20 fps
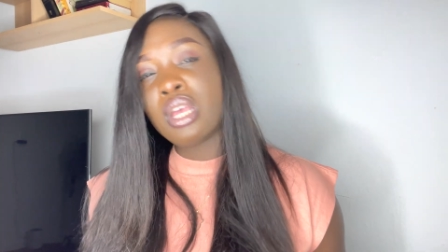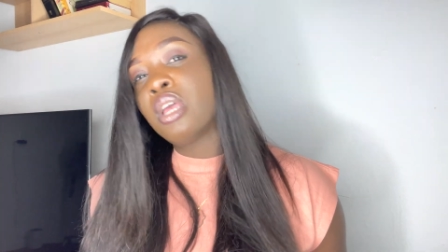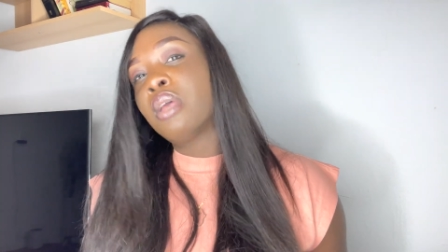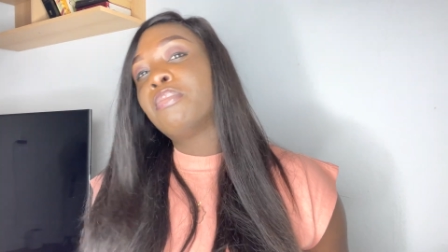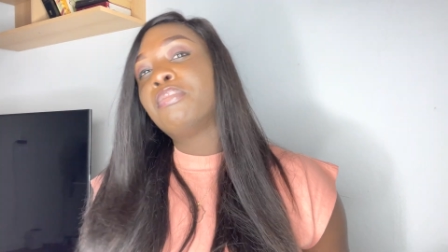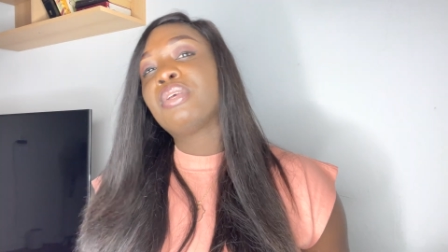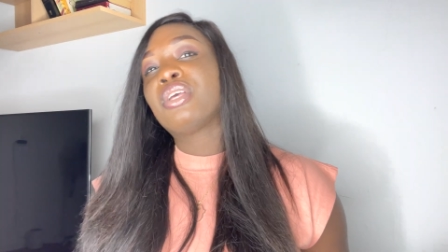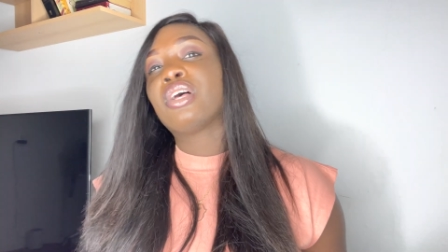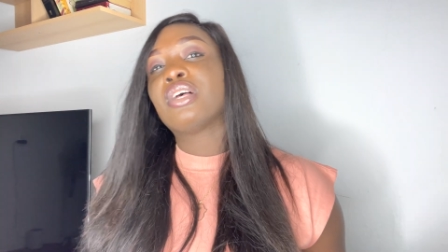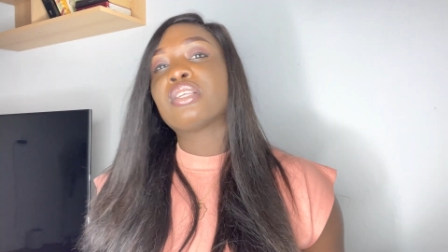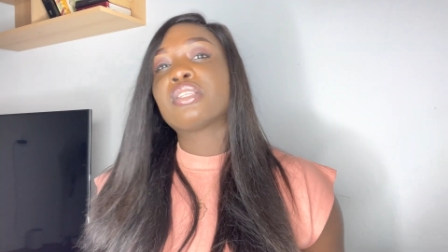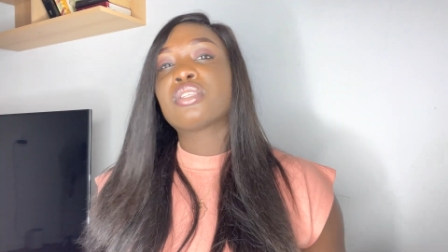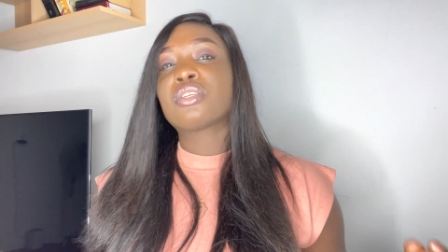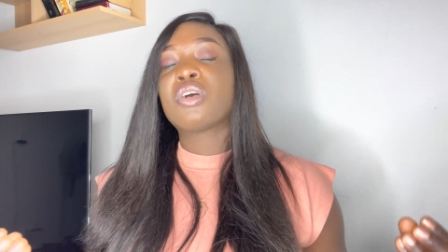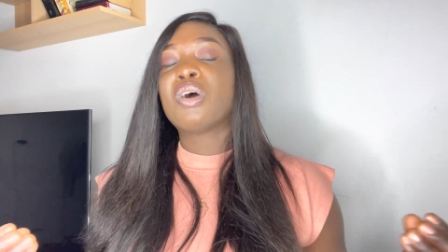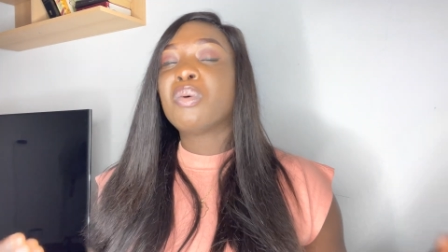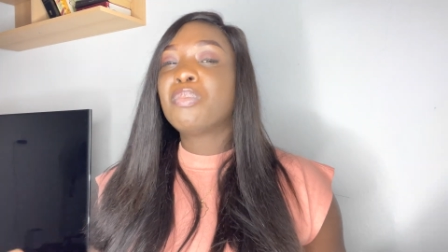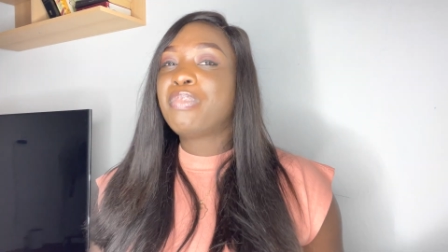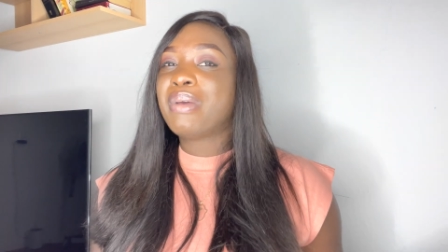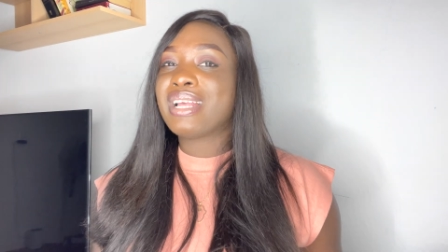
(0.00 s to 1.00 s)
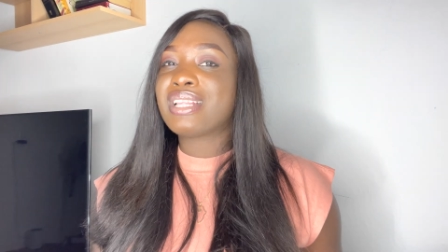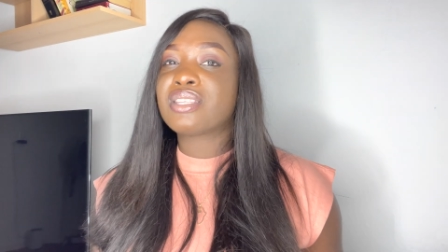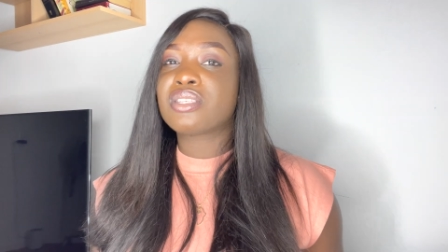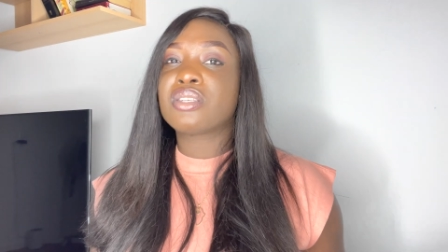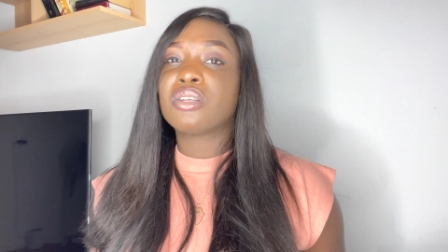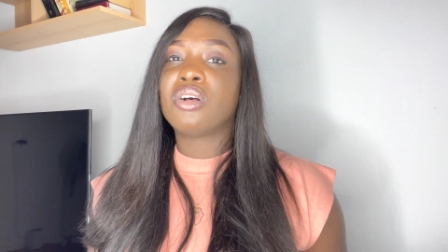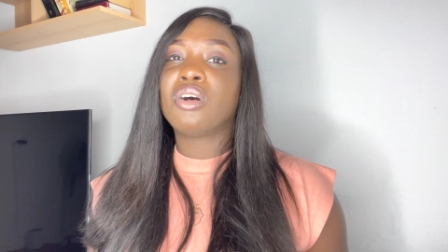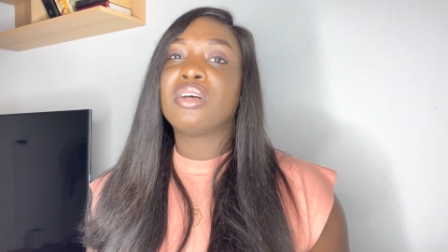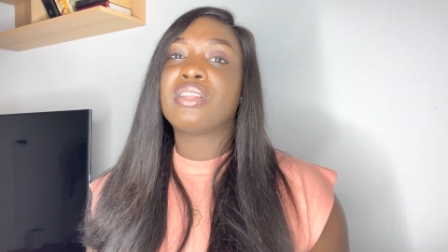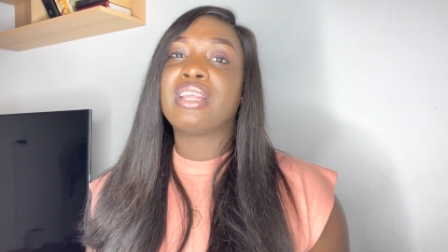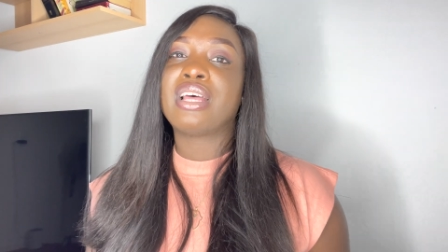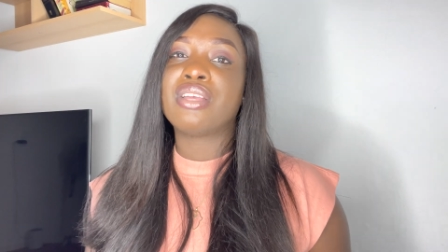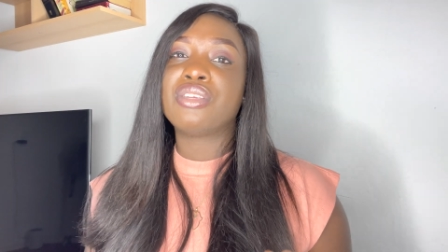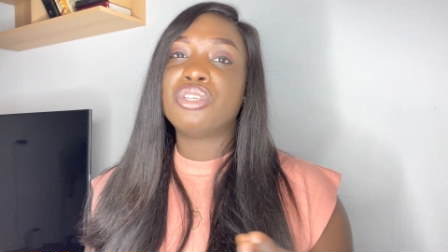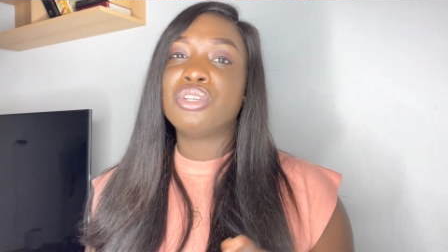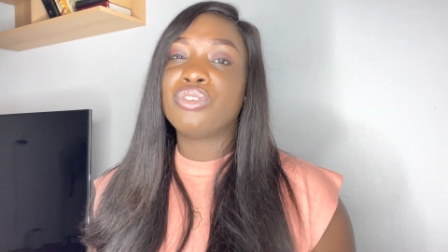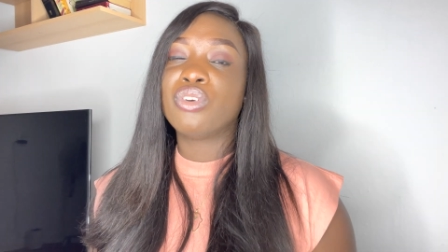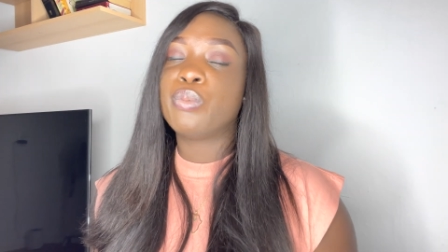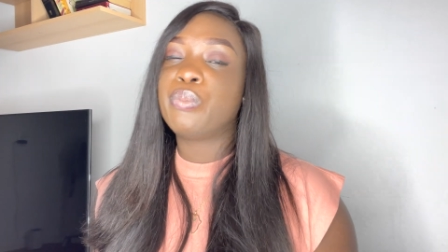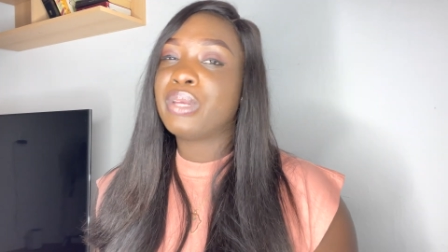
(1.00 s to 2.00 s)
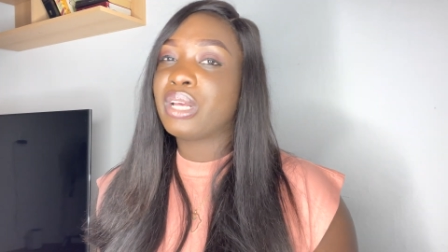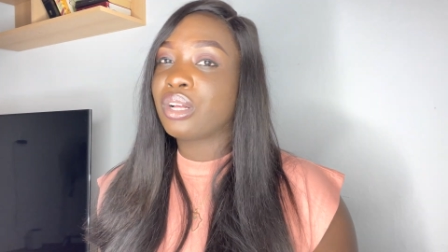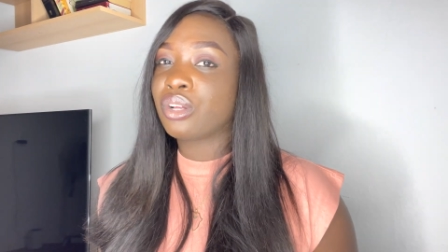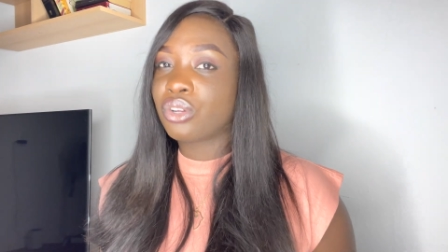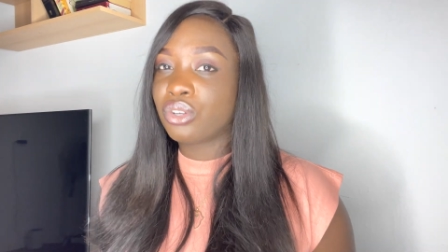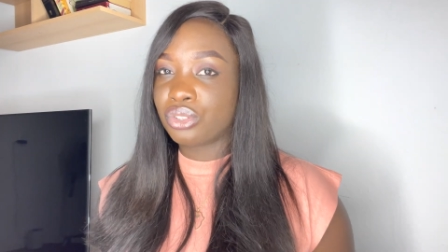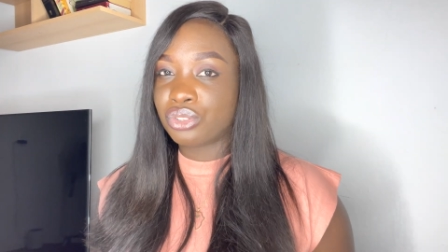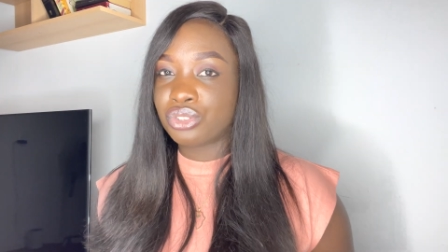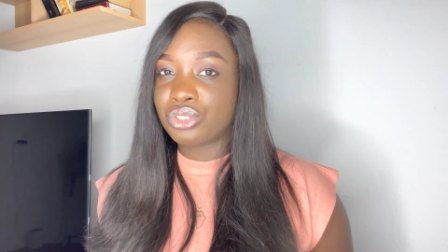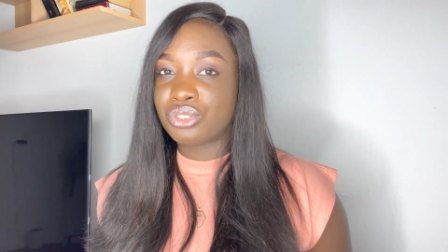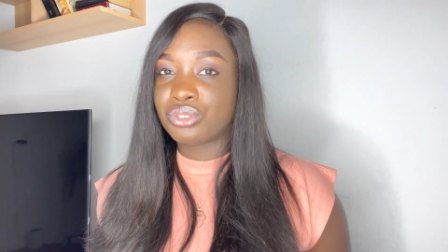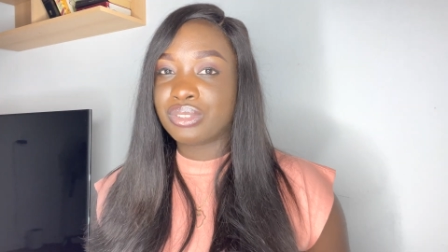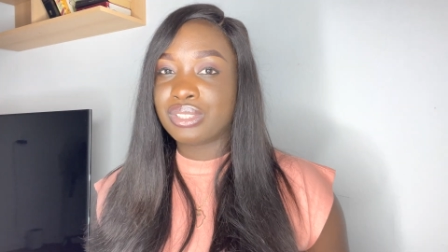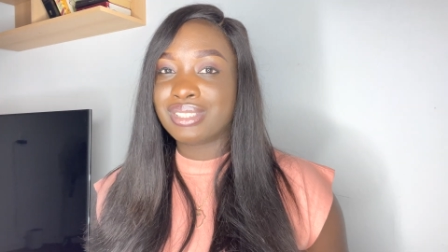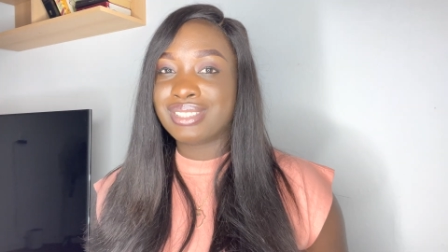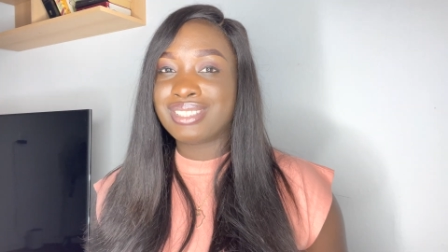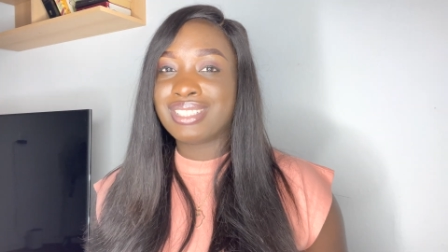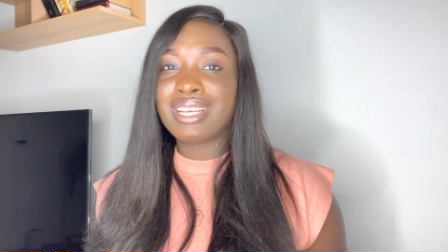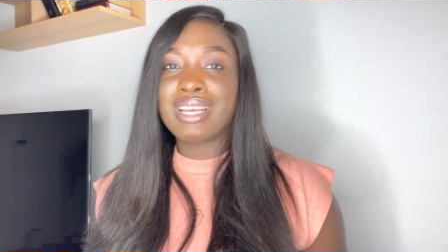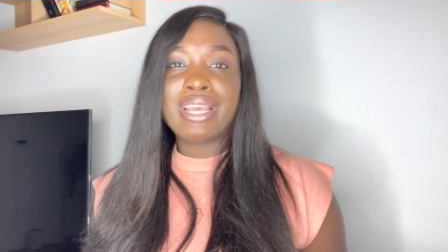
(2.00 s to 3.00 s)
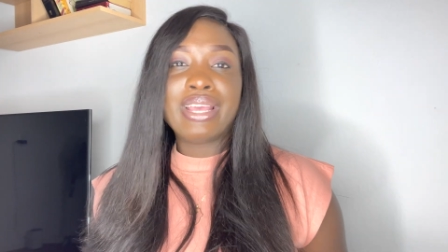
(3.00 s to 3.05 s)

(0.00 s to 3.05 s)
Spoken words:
because compared to other European countries,